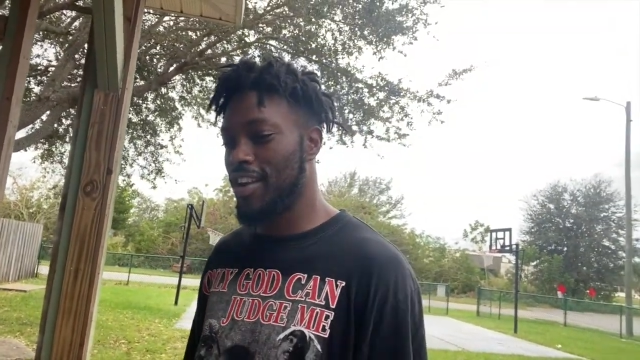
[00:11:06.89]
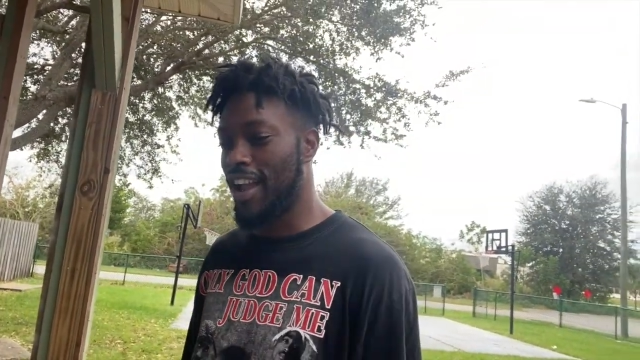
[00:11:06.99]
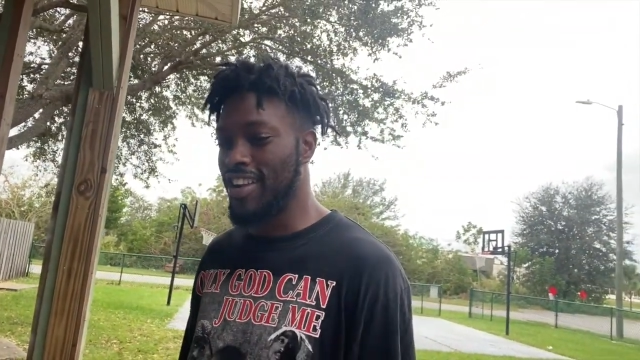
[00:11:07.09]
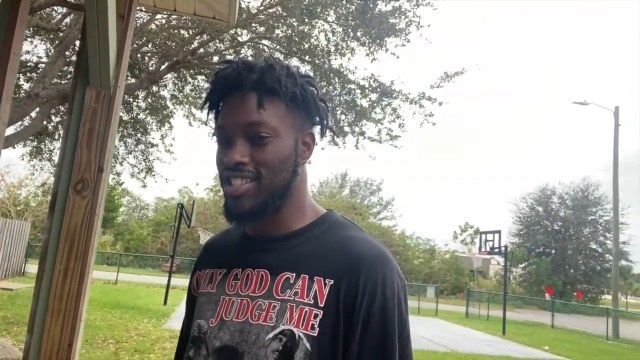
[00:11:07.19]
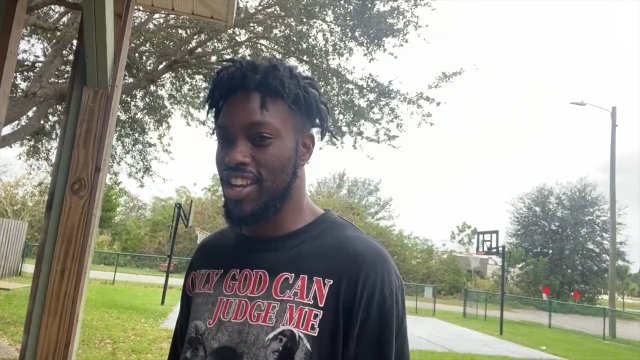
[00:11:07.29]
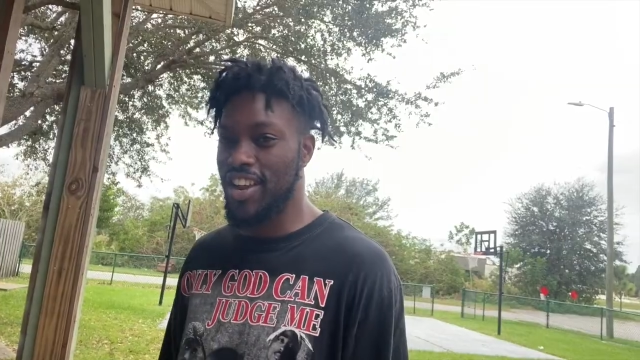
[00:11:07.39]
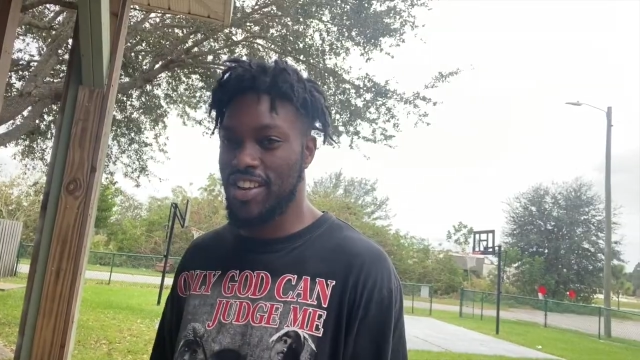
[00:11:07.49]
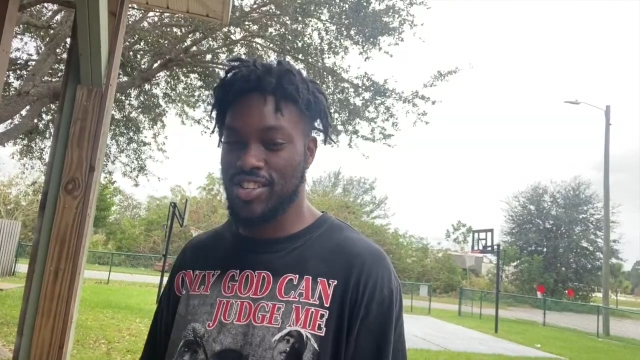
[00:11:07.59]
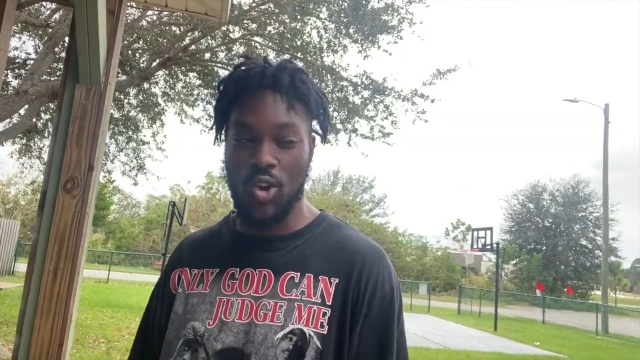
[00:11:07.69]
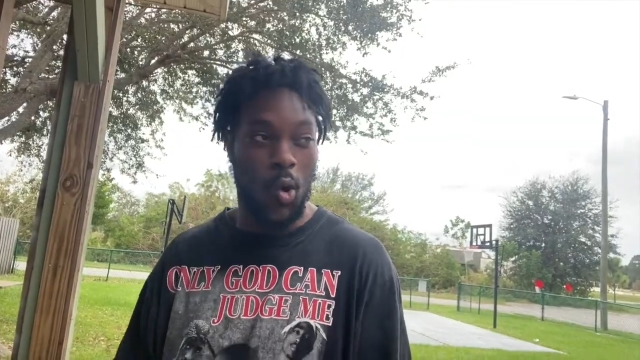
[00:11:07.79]
Like she,
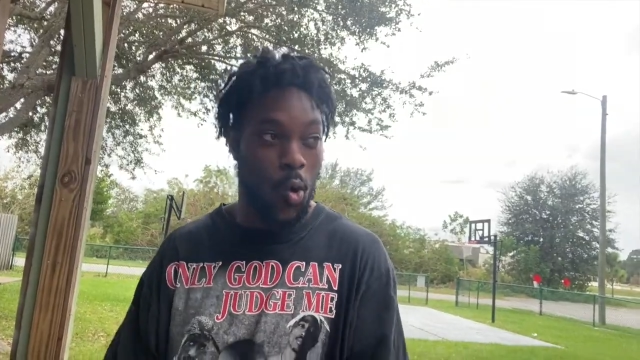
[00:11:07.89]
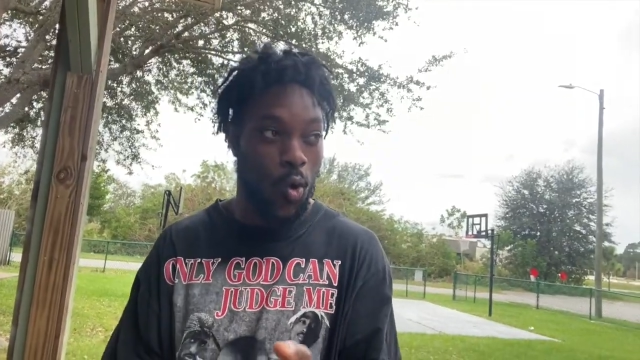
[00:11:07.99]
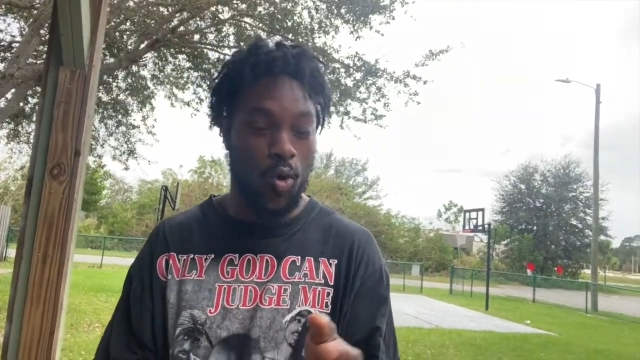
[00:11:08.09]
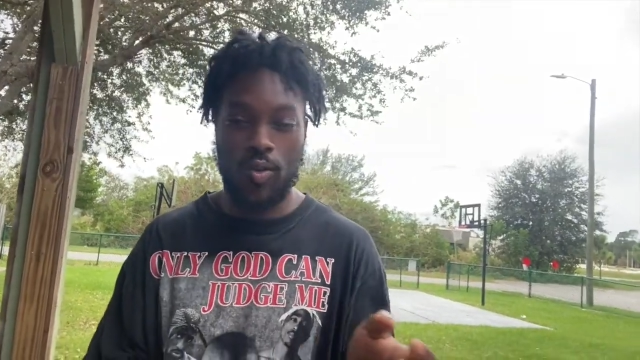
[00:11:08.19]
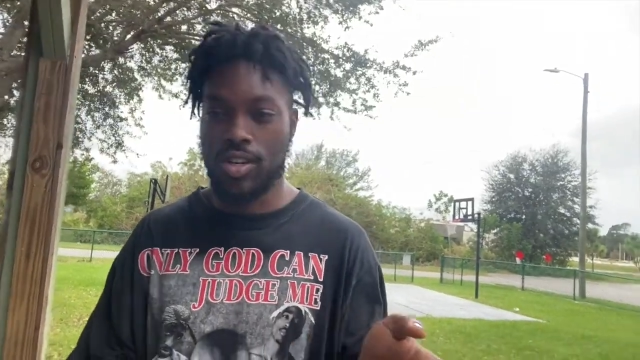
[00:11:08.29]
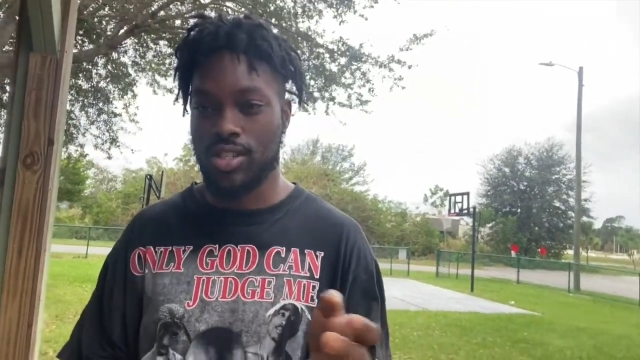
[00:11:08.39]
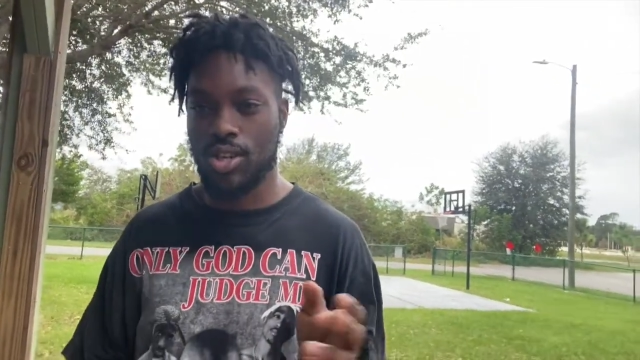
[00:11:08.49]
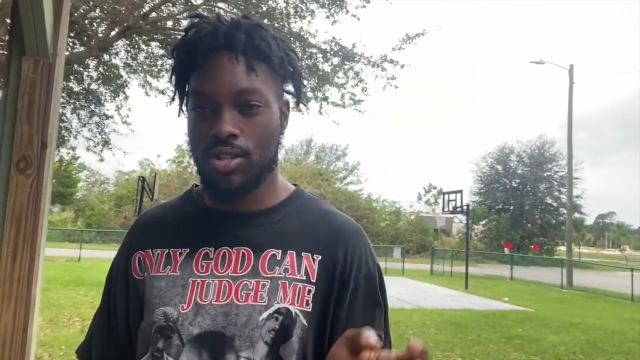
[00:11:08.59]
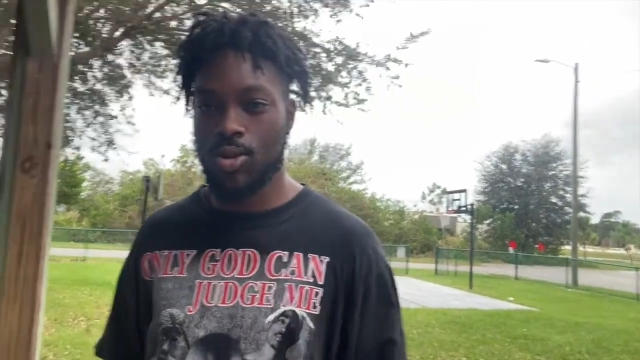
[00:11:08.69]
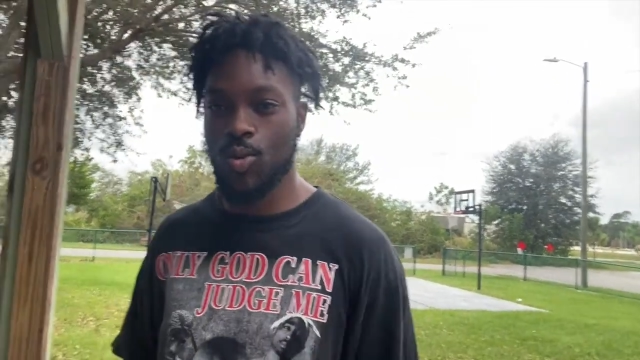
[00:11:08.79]
the whole
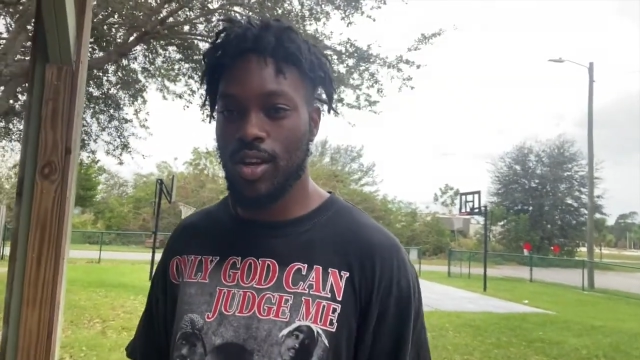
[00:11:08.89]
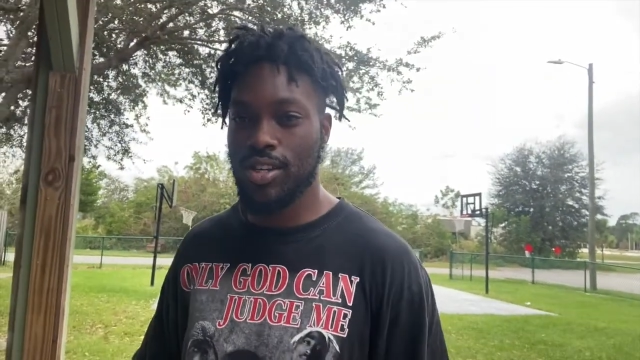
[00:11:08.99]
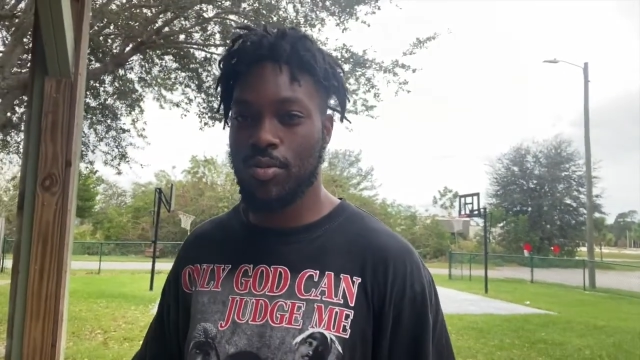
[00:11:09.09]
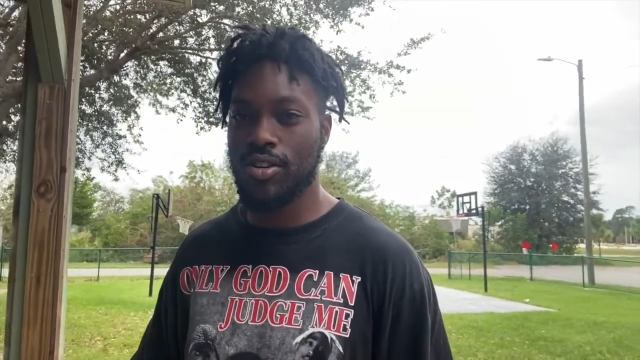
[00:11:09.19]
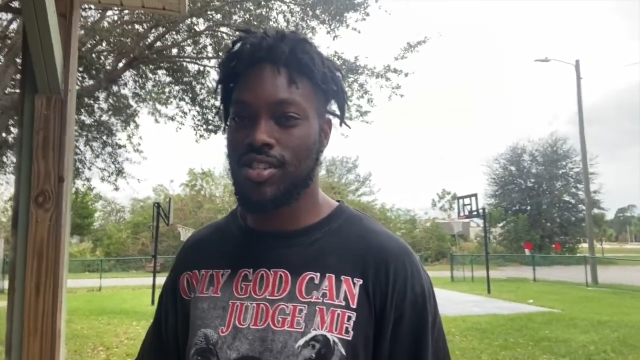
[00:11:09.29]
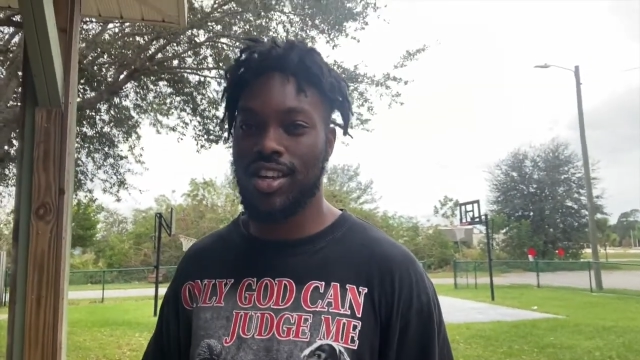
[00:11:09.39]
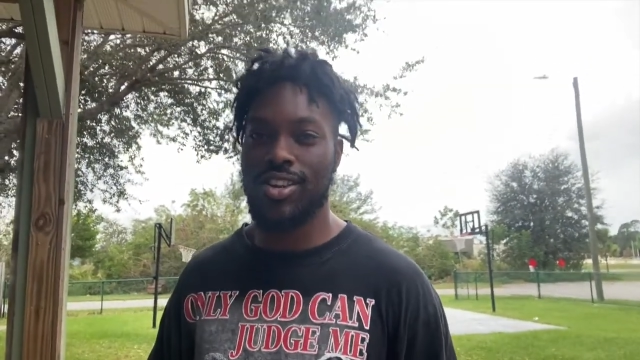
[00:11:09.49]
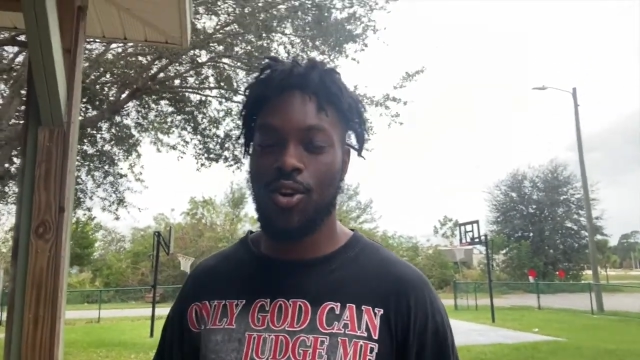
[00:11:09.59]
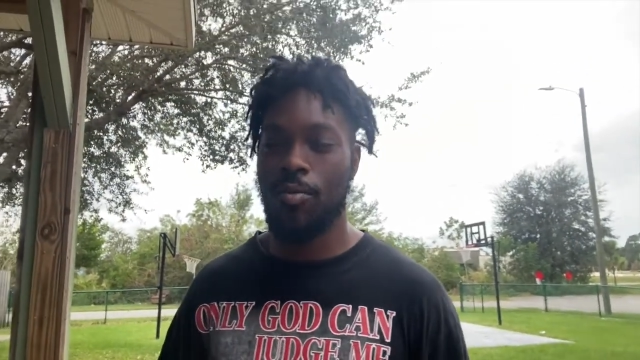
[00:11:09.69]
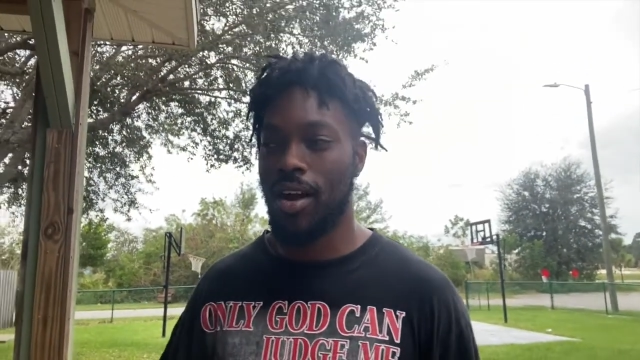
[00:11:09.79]
2 weeks, bro, she didn't
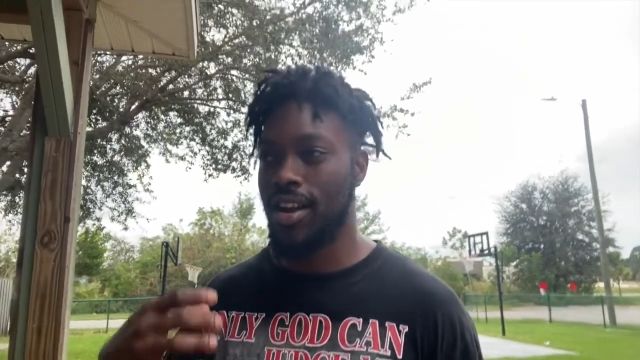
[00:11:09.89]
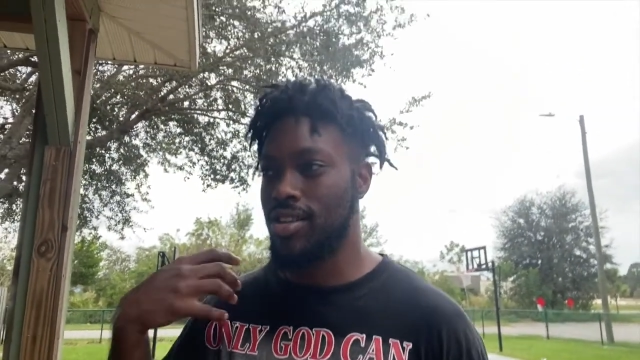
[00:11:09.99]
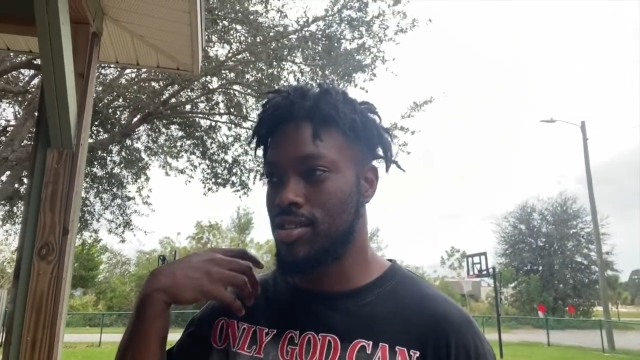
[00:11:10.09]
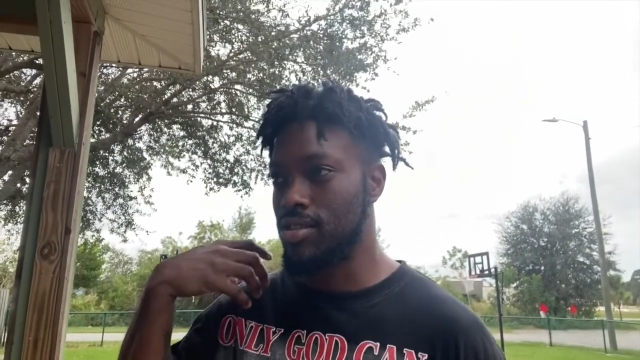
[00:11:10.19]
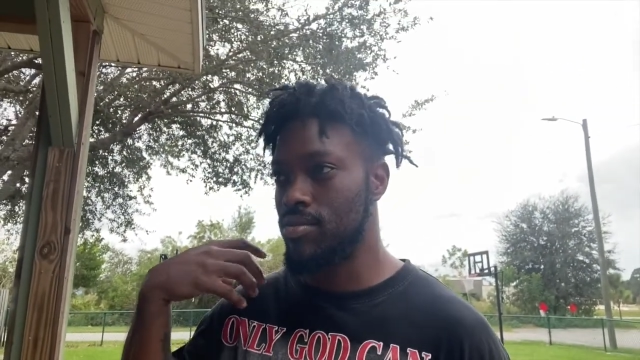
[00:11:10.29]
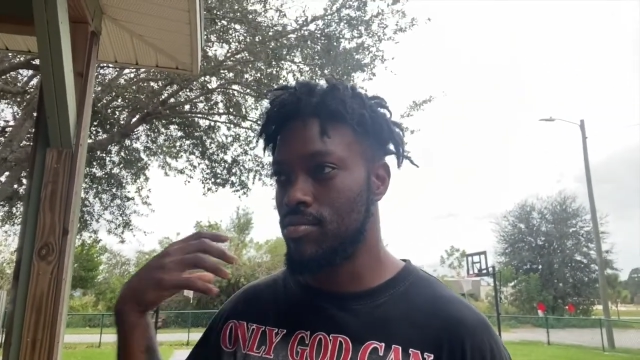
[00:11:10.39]
know about that shit.